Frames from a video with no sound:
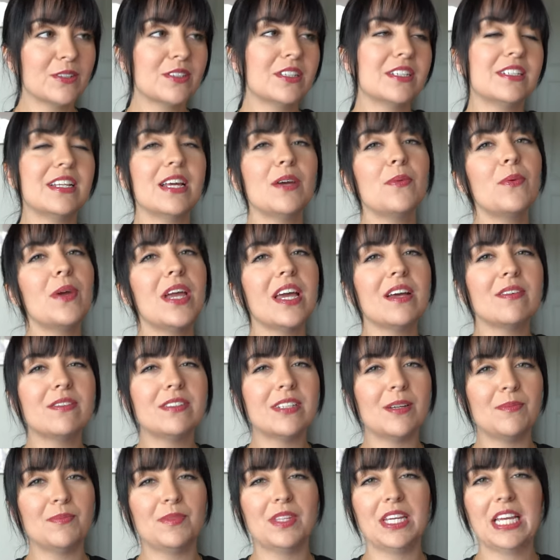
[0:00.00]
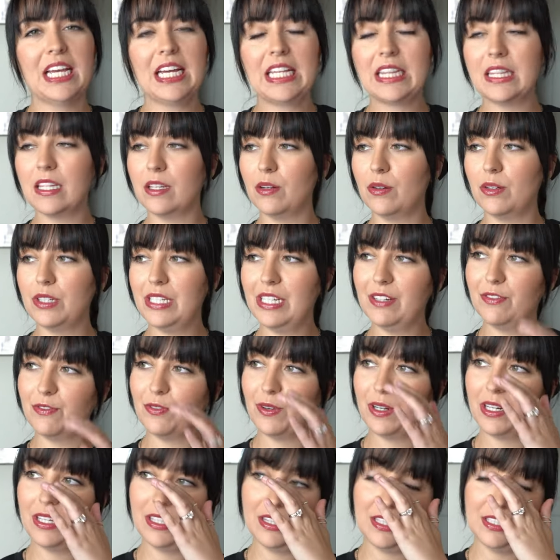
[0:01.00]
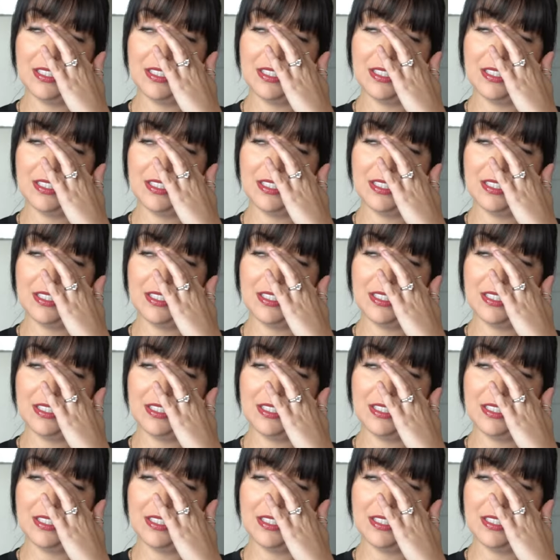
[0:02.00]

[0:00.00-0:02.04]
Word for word: Today we have something a little different.